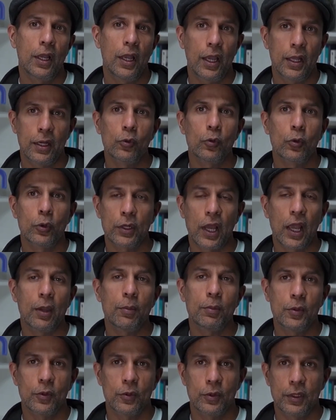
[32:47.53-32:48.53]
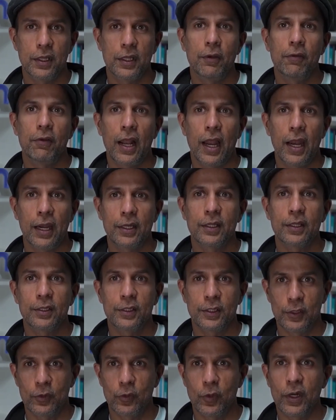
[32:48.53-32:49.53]
And over time, they will add the
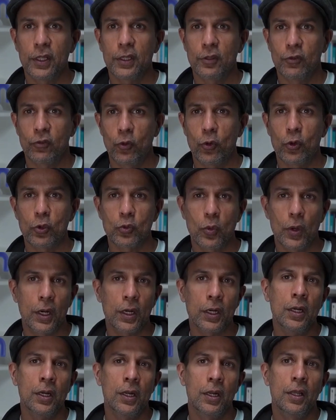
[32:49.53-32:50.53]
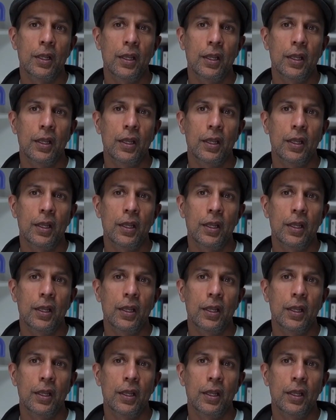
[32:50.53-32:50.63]
third one and the fourth one.